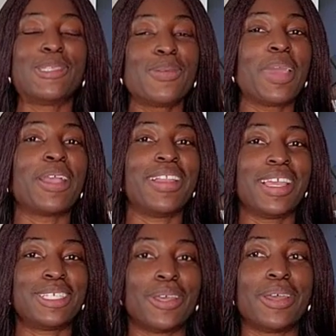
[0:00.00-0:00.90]
to my
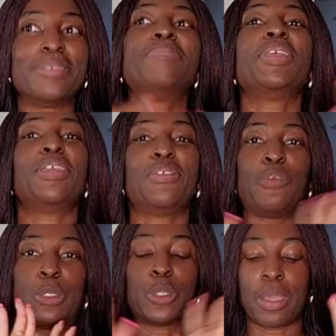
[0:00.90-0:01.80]
collection in the
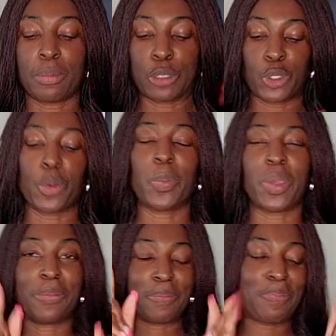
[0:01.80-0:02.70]
future. I'm not sure,
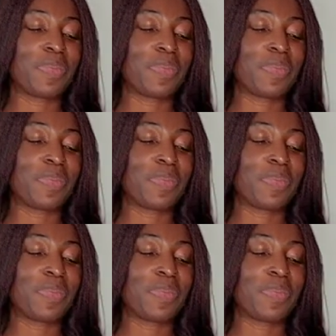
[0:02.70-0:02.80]
but